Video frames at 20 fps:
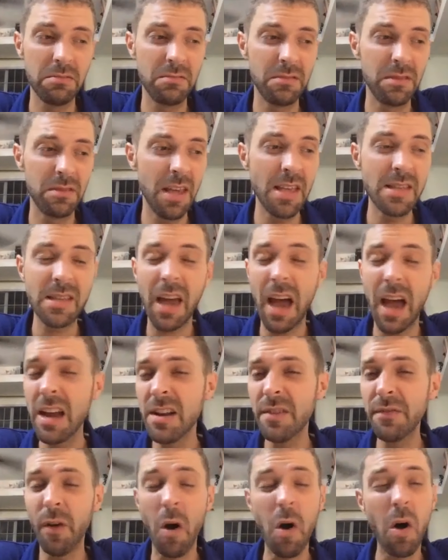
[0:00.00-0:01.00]
it's
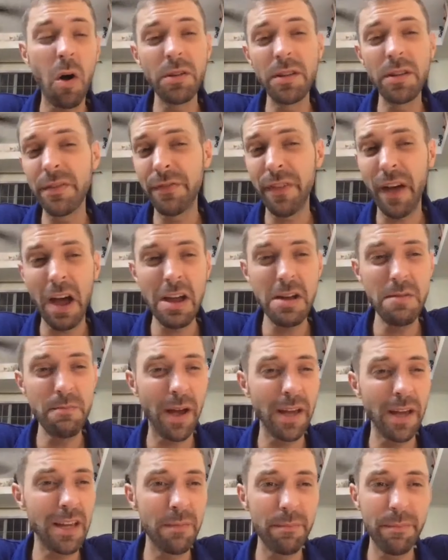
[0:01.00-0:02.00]
kind of all defined
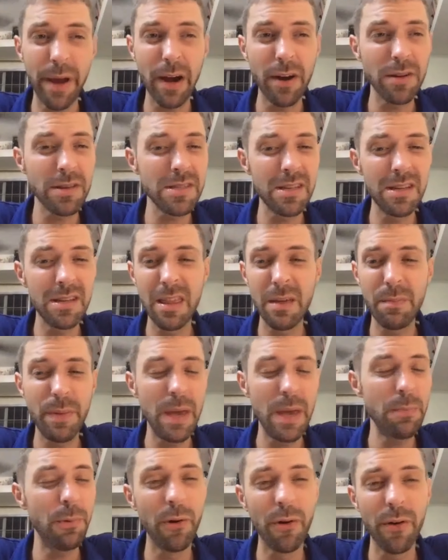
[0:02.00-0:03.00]
by comparison to the
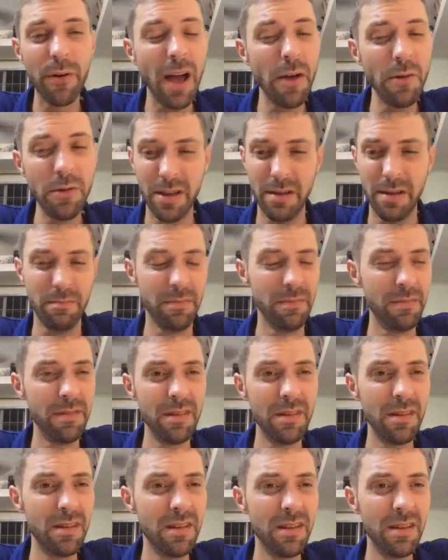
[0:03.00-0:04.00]
people around him.
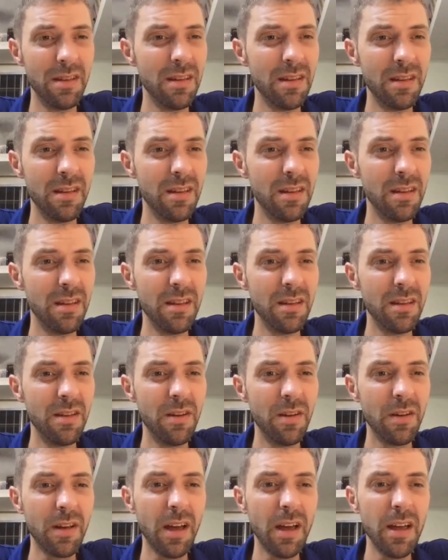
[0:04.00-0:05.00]

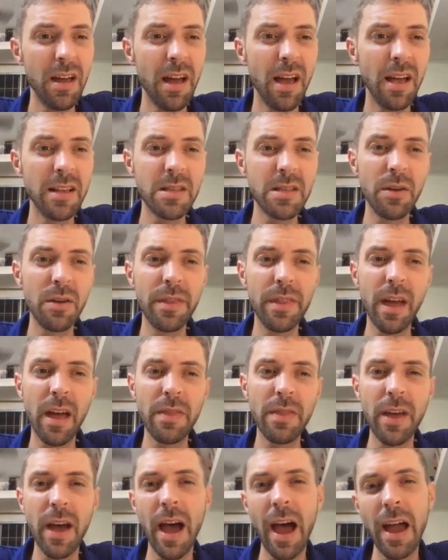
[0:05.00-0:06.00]
Okay. And so
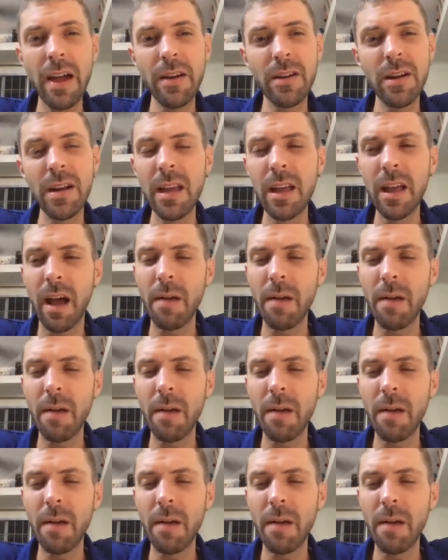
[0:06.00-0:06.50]
the irony, I'm